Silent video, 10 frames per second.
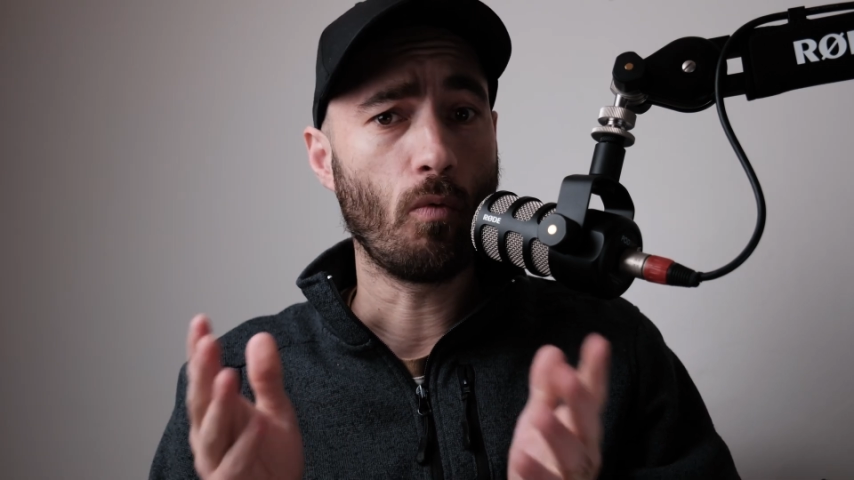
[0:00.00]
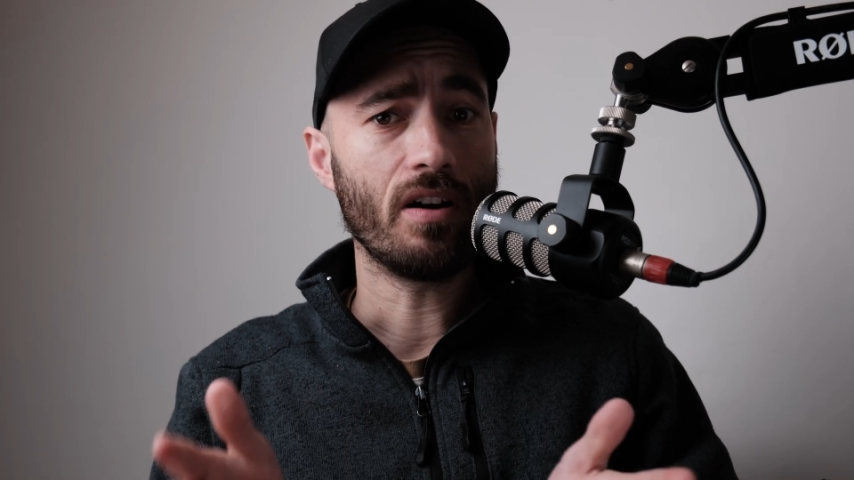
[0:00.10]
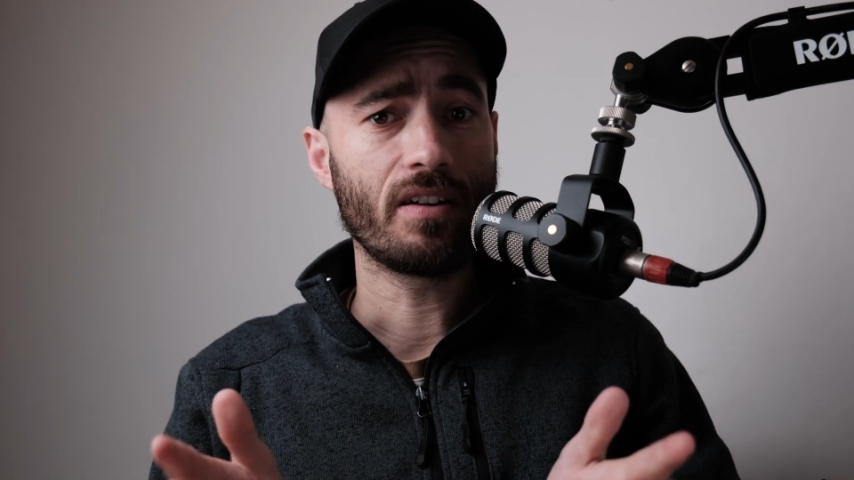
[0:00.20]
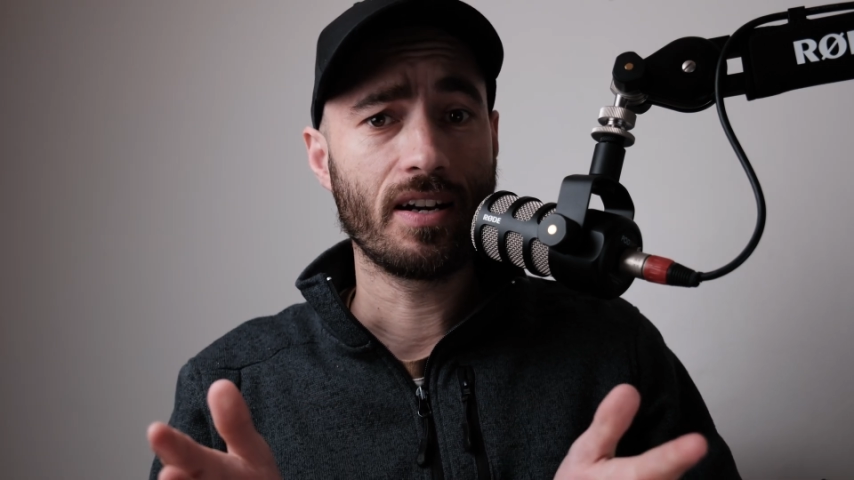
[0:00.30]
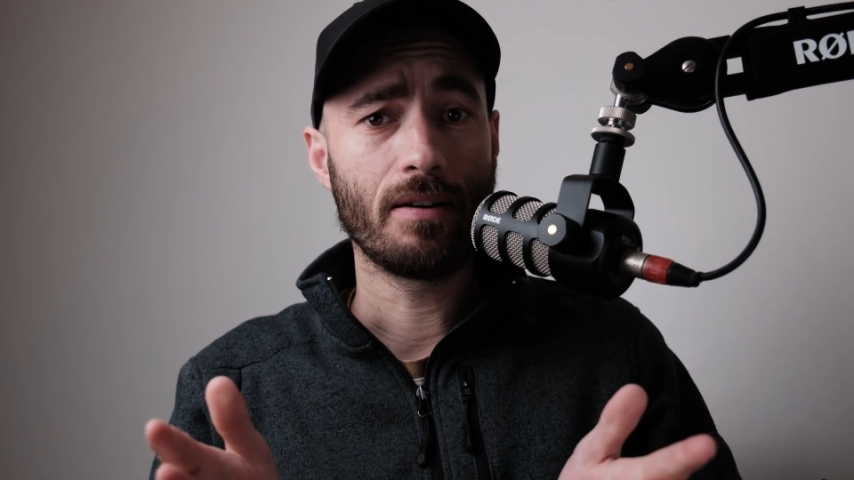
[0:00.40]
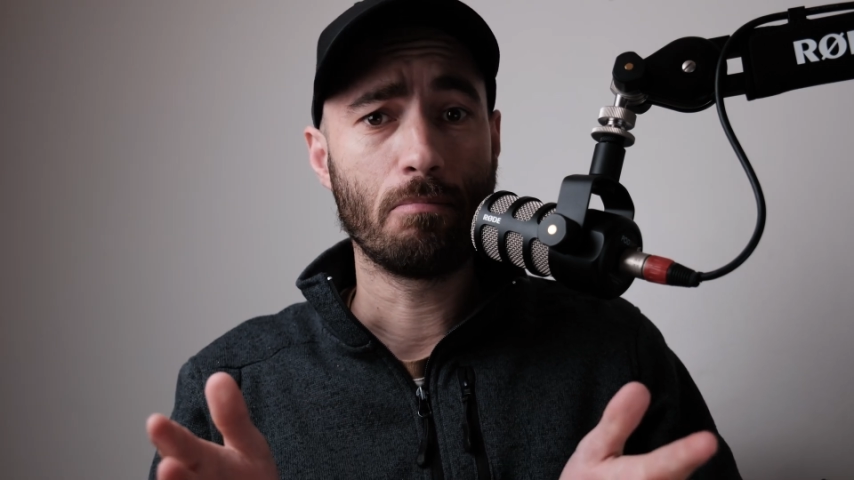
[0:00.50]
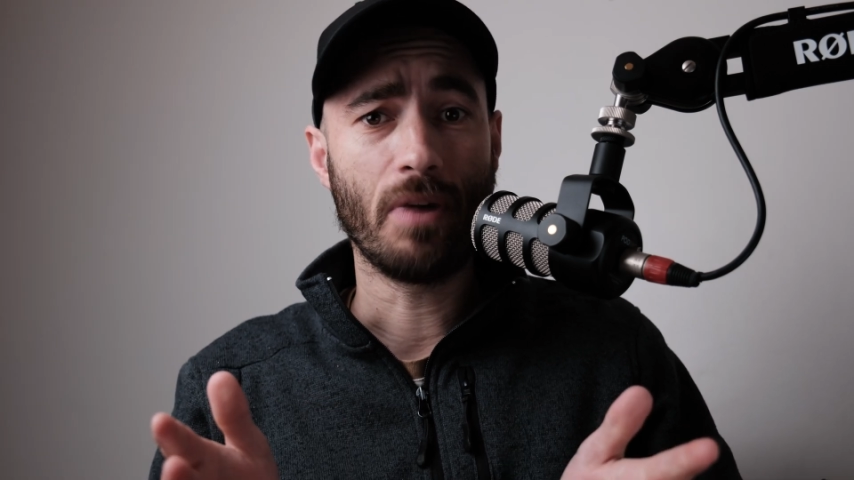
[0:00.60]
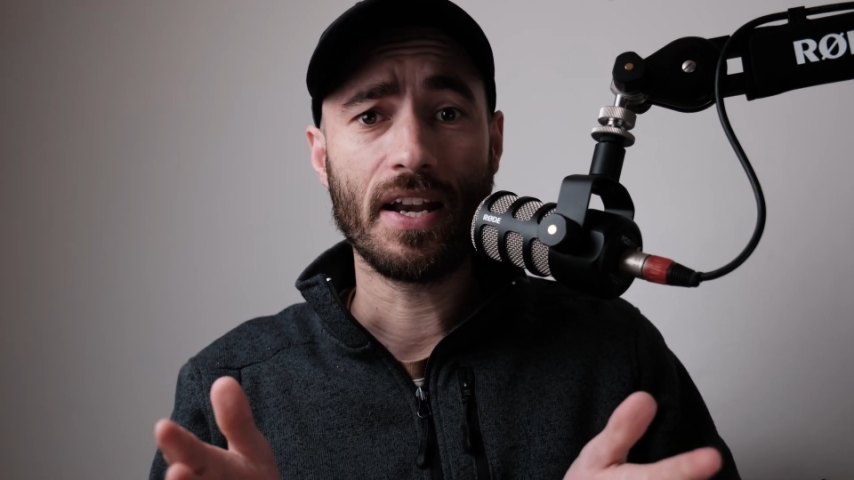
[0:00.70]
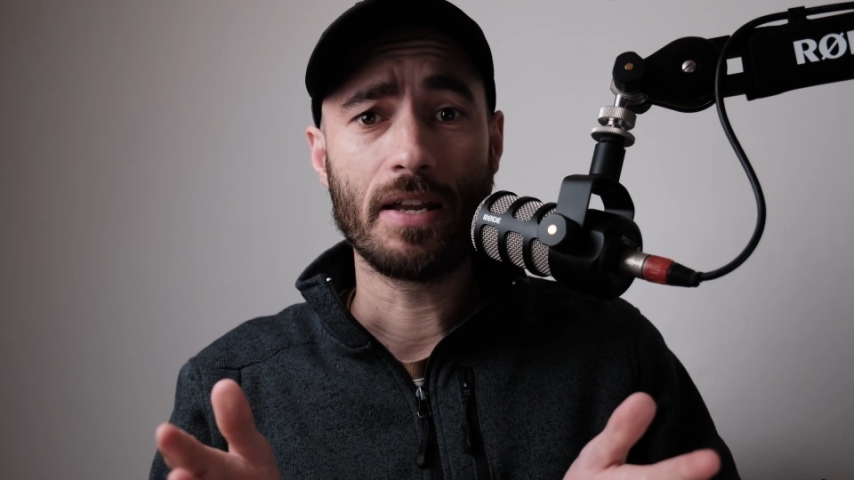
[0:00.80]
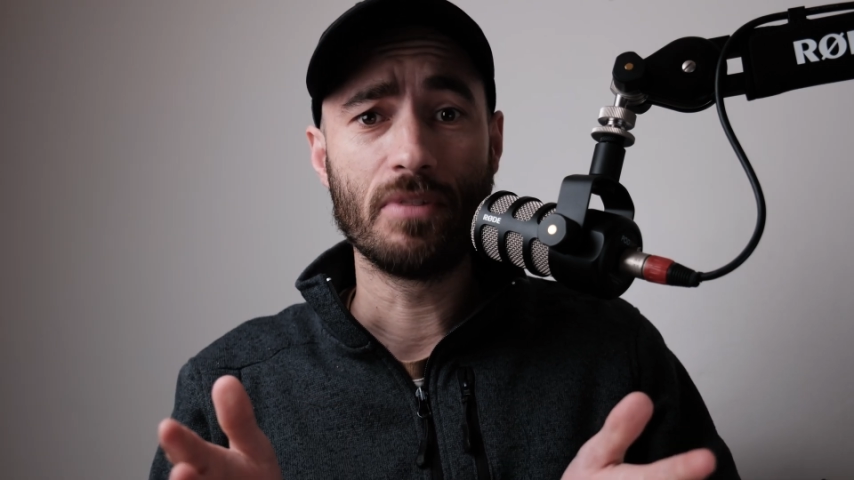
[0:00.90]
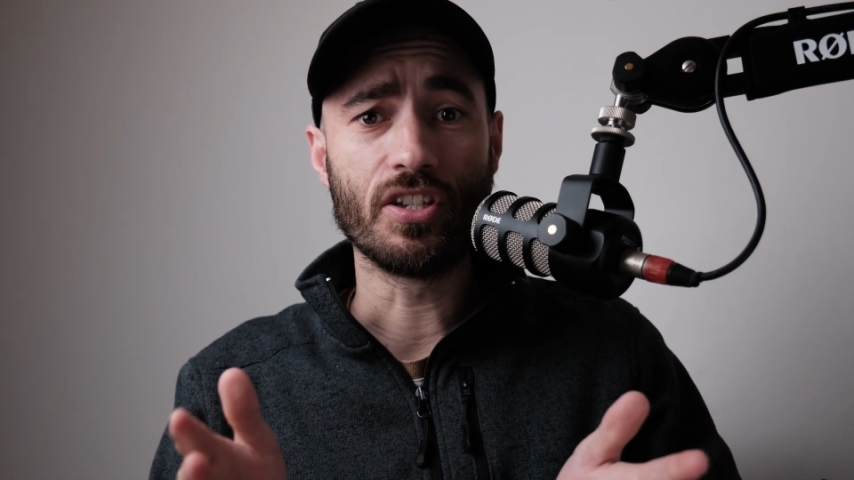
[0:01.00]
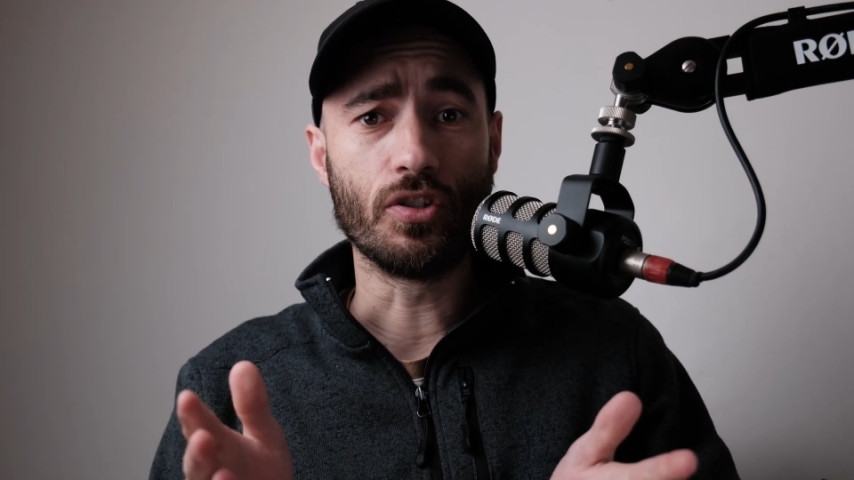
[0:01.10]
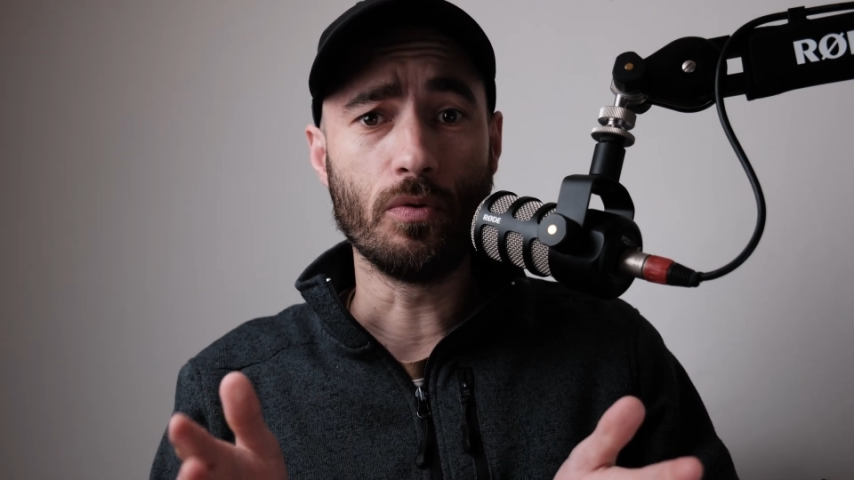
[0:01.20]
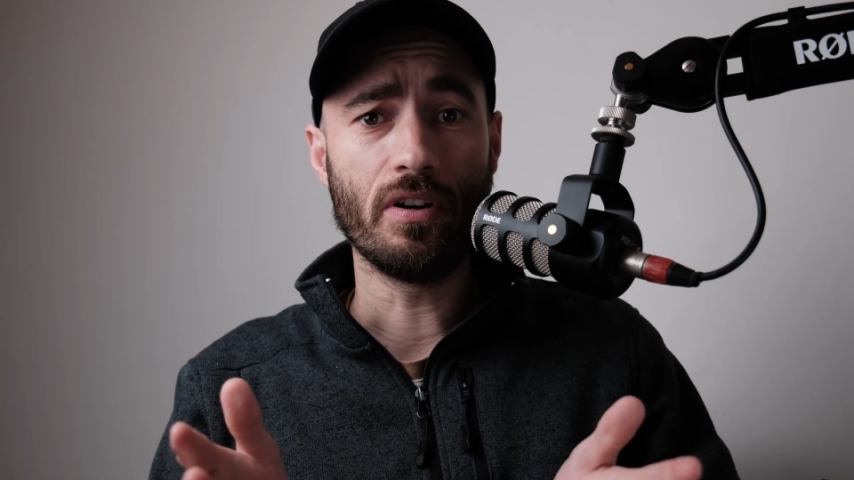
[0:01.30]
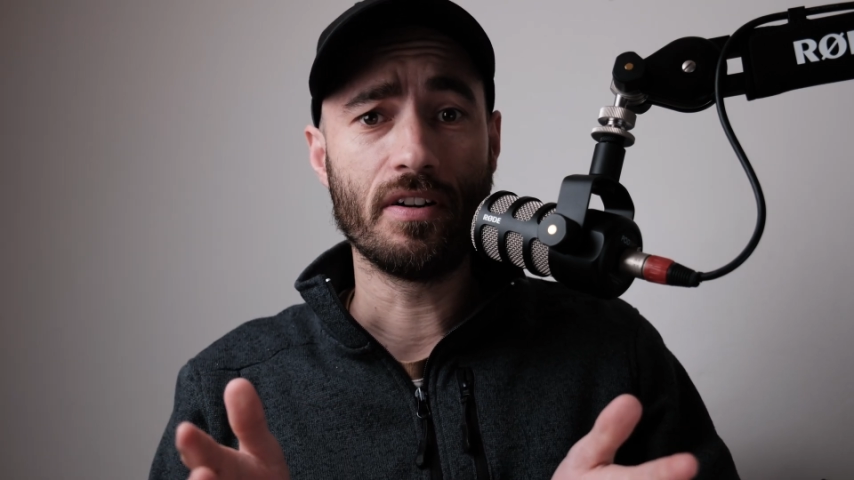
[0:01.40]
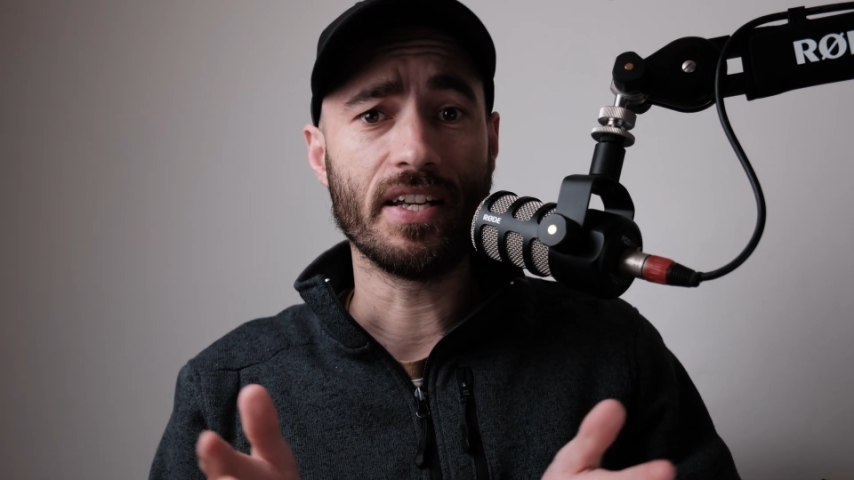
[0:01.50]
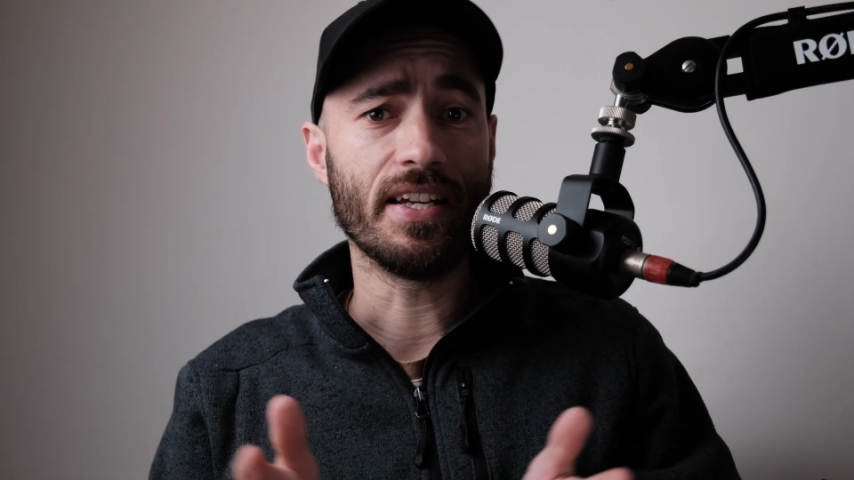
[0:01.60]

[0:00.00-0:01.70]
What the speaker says: welcome. My name is Duan.